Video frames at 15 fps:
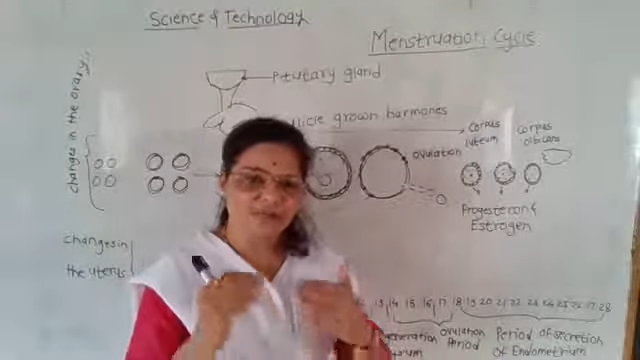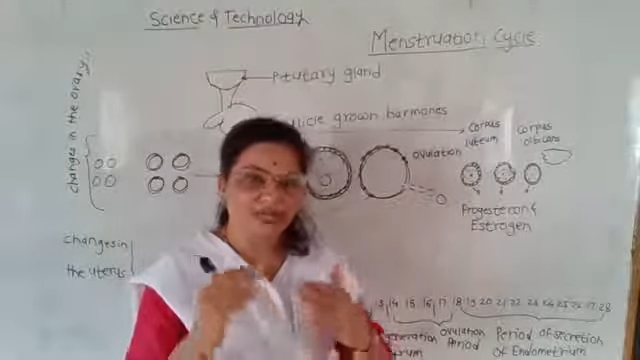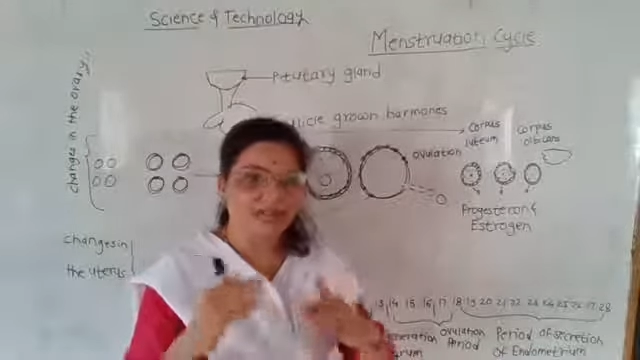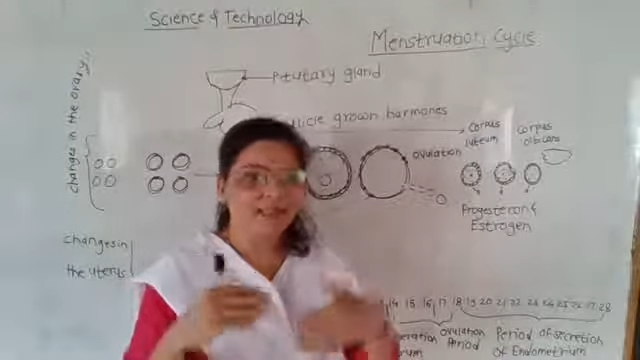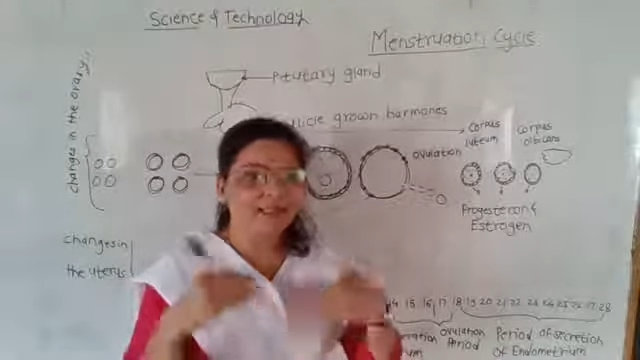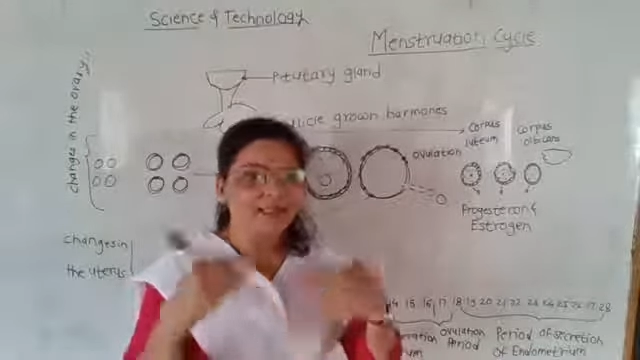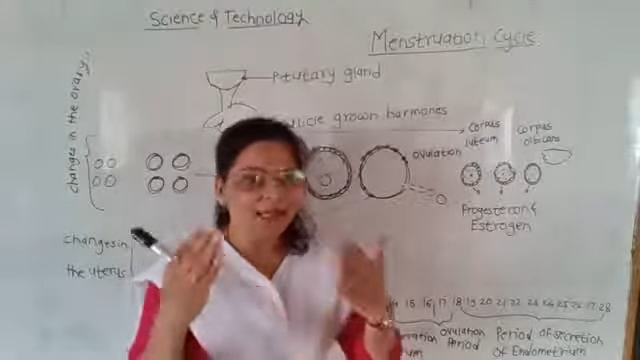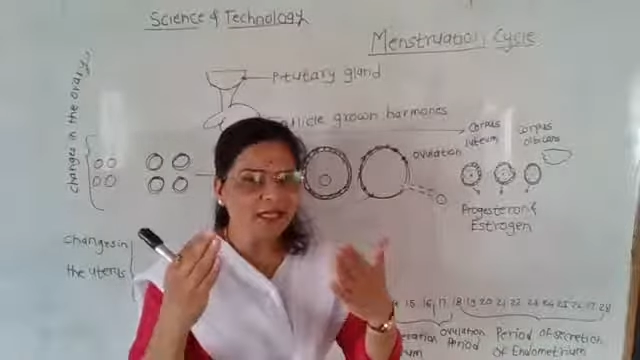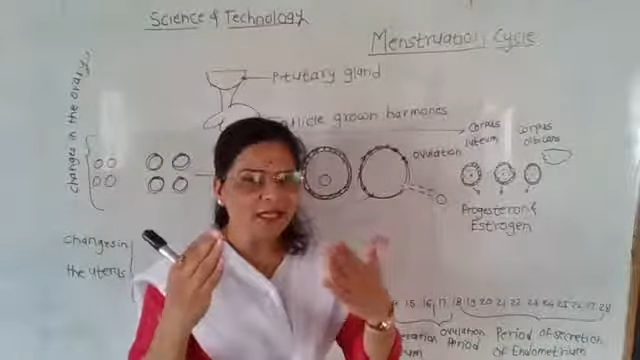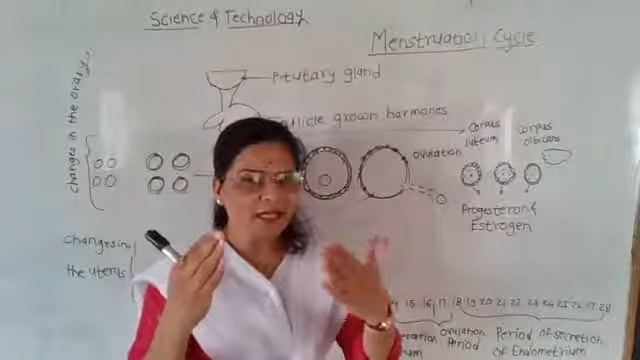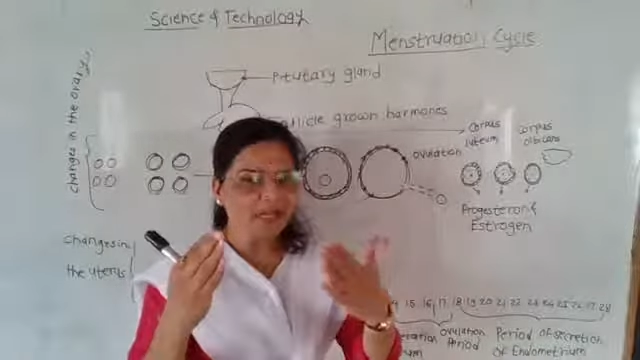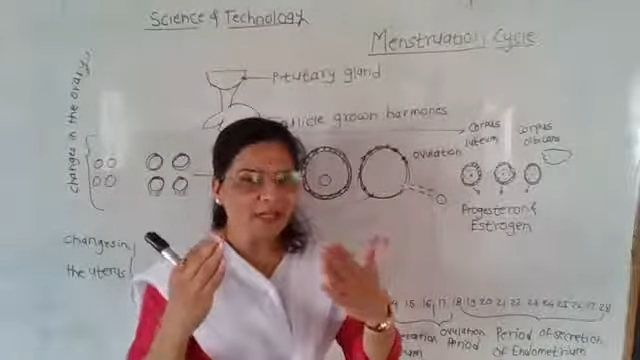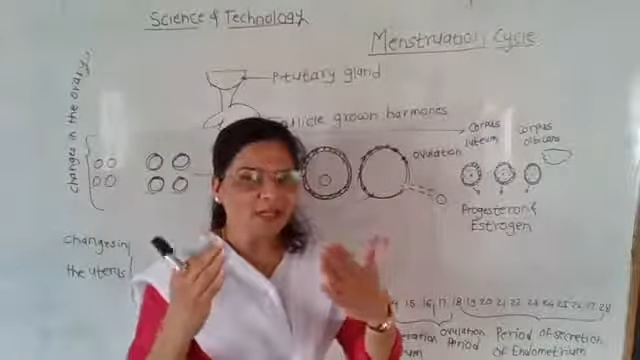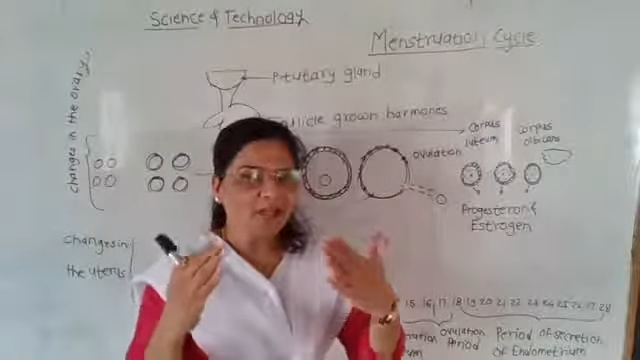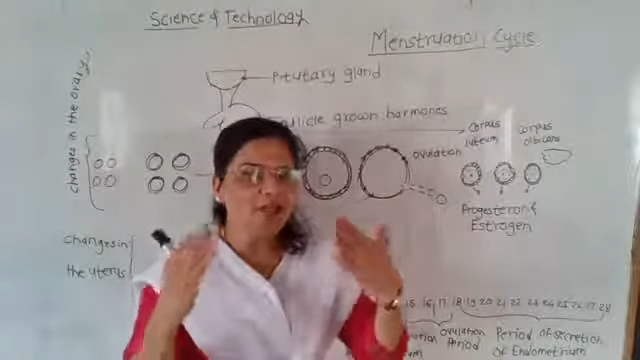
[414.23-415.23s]
and then
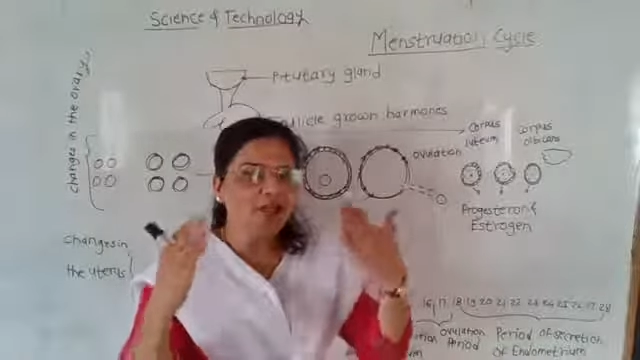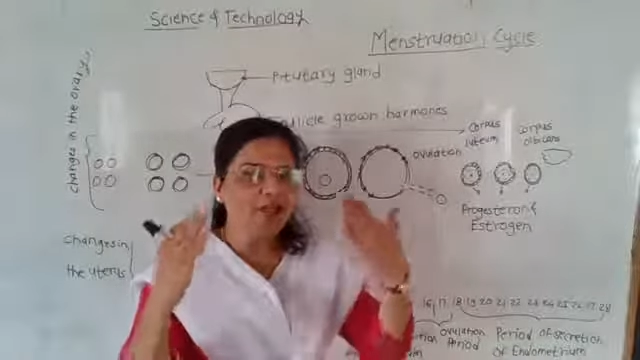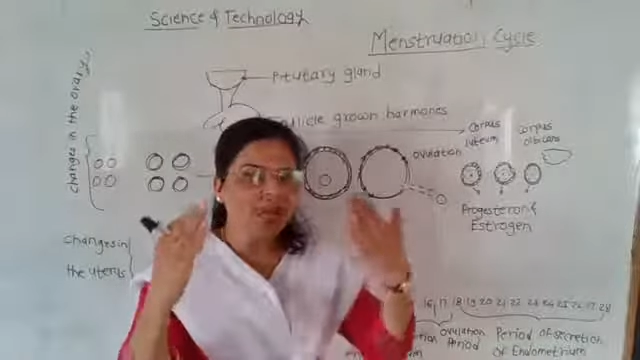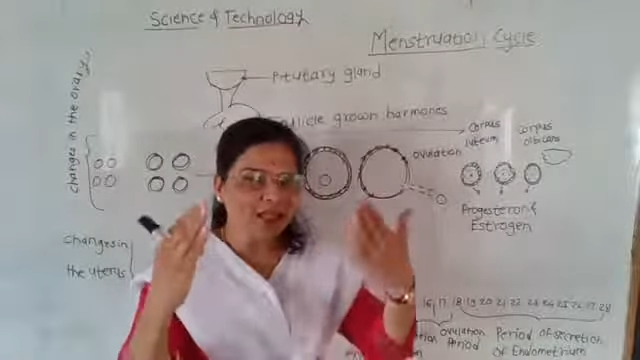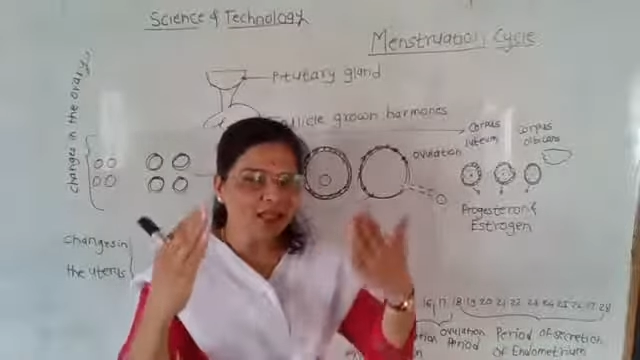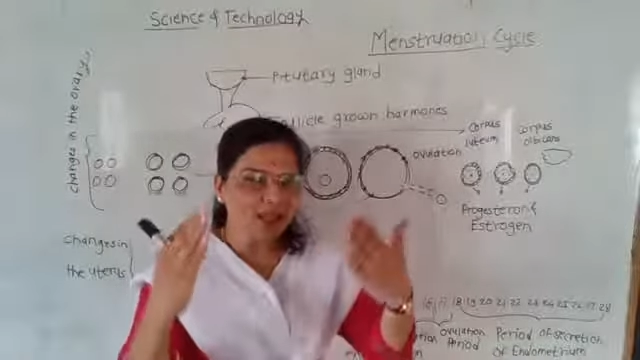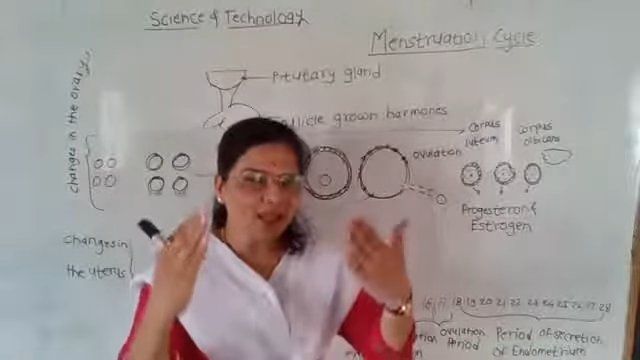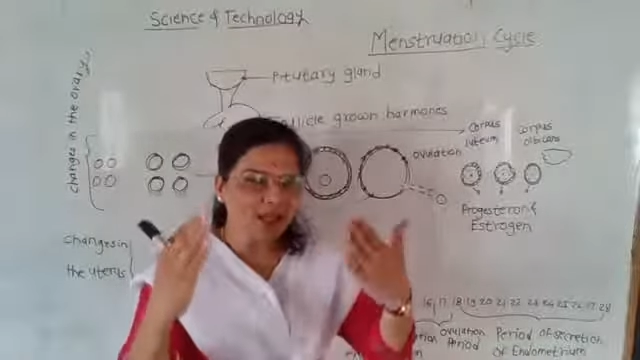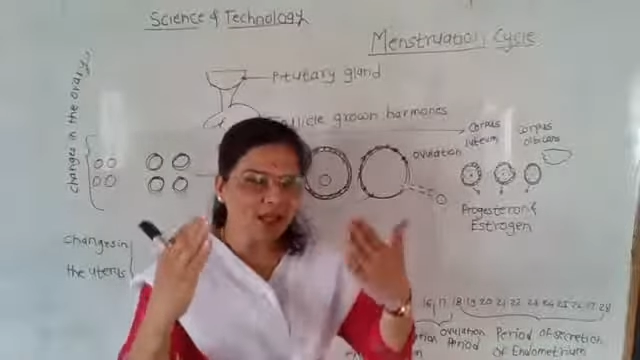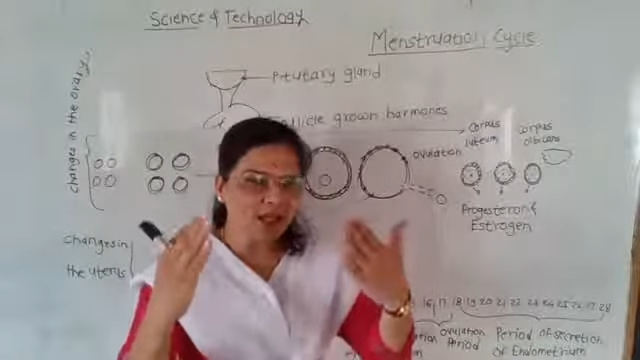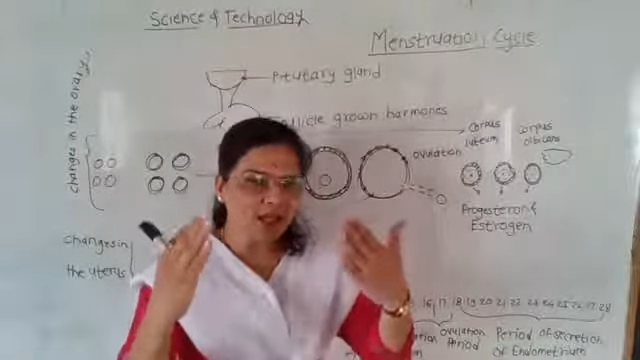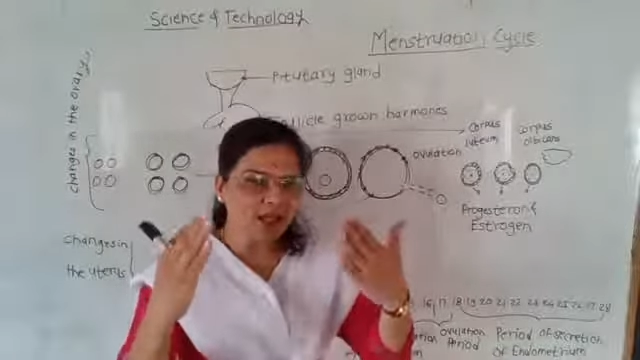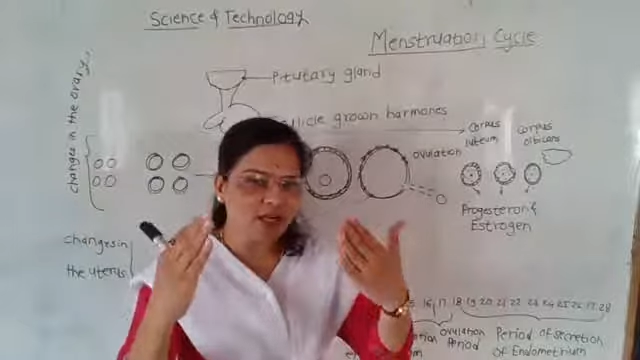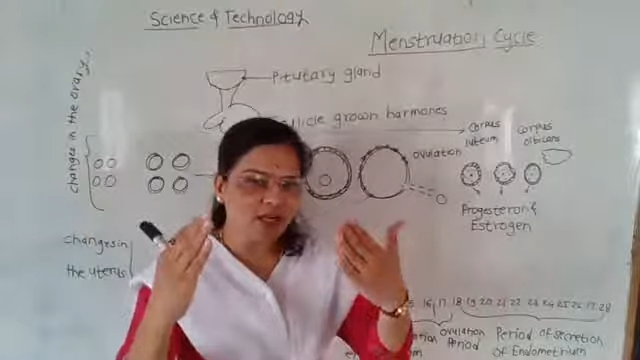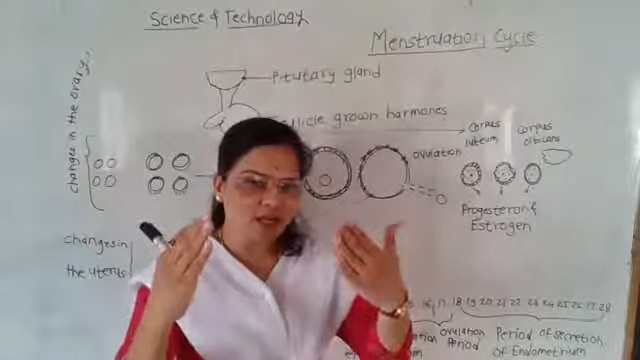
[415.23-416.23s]
your
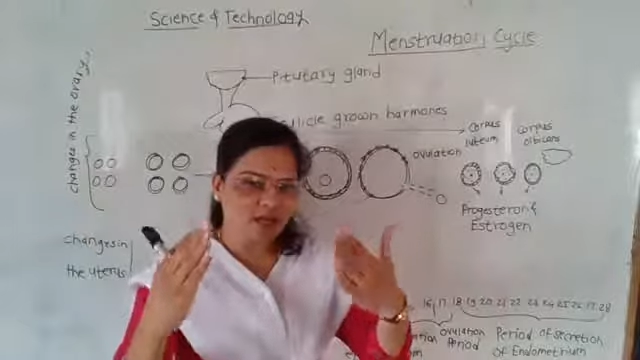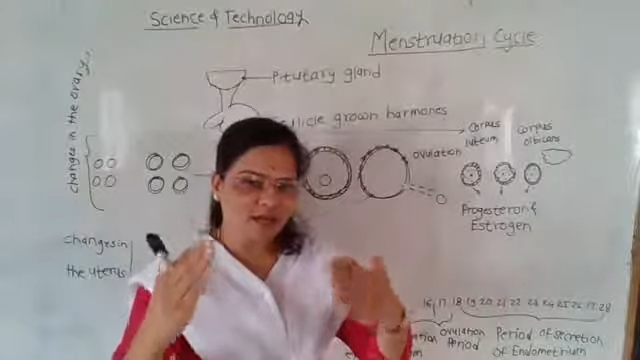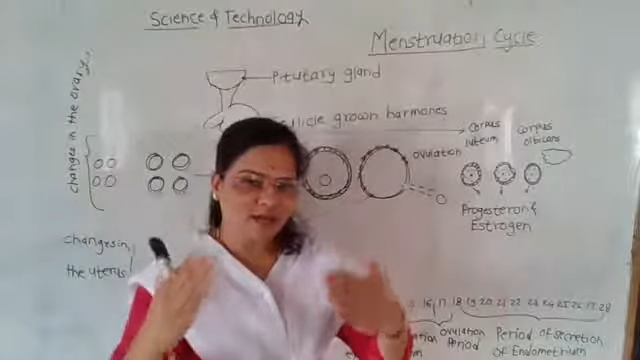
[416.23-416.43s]
menstruation